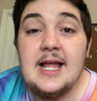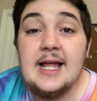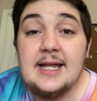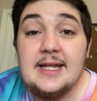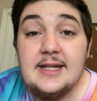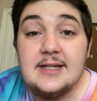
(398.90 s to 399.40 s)

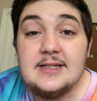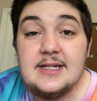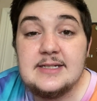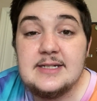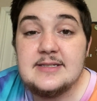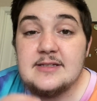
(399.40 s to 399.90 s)
and
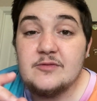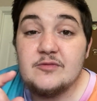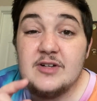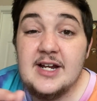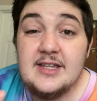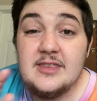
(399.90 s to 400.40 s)
it doesn't
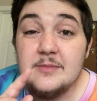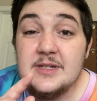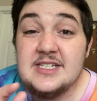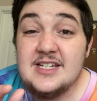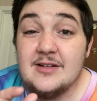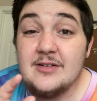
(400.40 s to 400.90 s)
wreck the
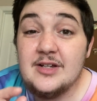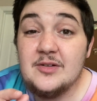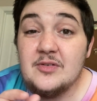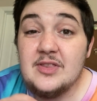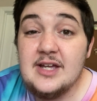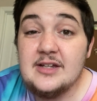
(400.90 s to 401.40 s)

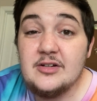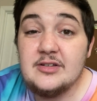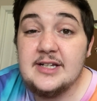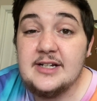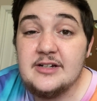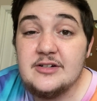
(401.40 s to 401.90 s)
material that your
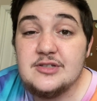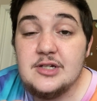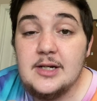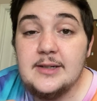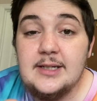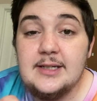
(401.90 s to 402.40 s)
lanyard's
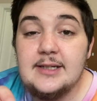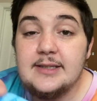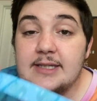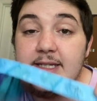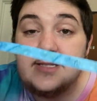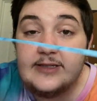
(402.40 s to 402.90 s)
on.
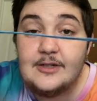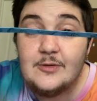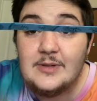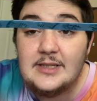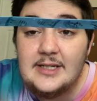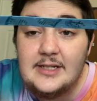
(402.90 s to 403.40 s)
These
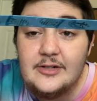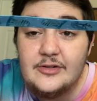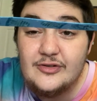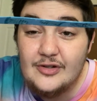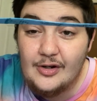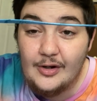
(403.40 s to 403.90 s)
newer
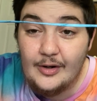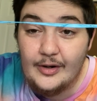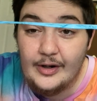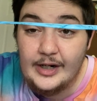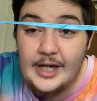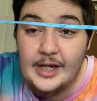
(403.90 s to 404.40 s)
lanyards
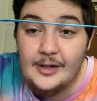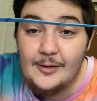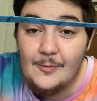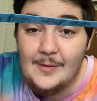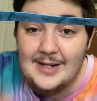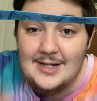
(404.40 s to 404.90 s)
are
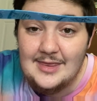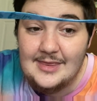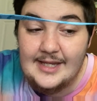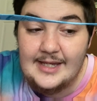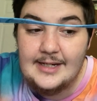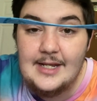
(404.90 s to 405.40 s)
quite
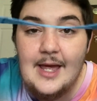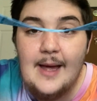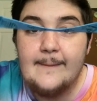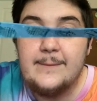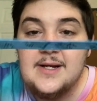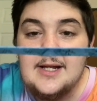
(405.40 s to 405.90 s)
thin,
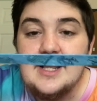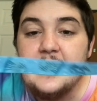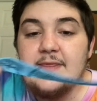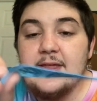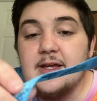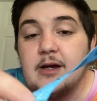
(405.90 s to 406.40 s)
but
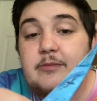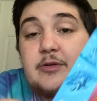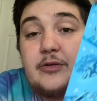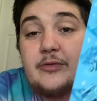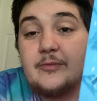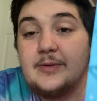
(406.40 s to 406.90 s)
they come
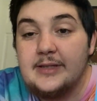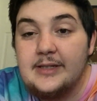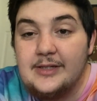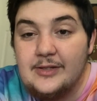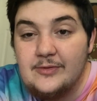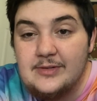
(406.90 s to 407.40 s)
with really
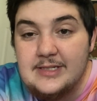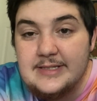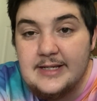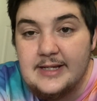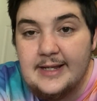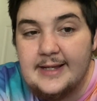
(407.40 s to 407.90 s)
cute
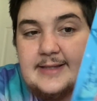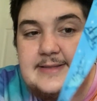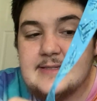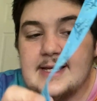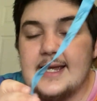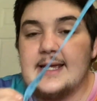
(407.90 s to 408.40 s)

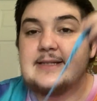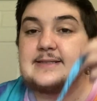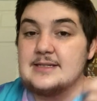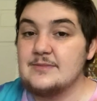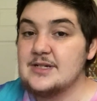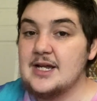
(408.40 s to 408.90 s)
designs, and
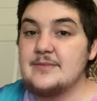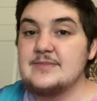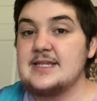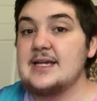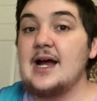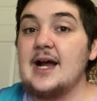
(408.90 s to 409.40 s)
sometimes
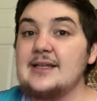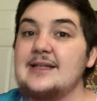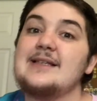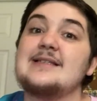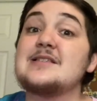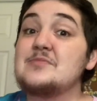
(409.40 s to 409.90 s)
they
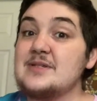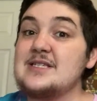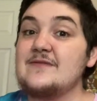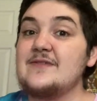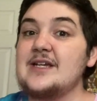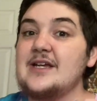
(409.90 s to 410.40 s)
highlight the
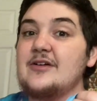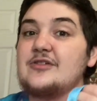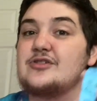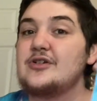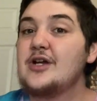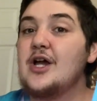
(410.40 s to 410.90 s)
specific
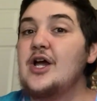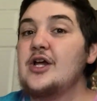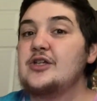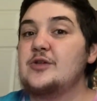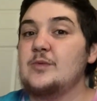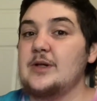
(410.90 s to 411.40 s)
character
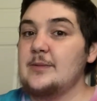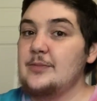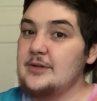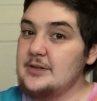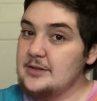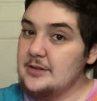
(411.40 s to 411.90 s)
you want to
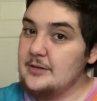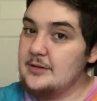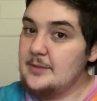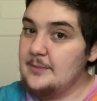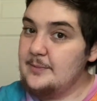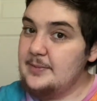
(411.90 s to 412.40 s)
put your
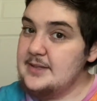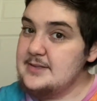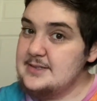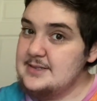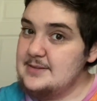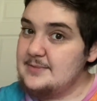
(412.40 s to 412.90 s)

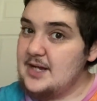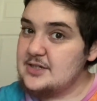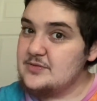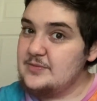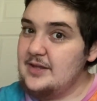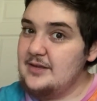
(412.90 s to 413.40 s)
pins to
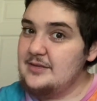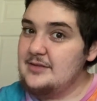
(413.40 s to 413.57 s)
match with.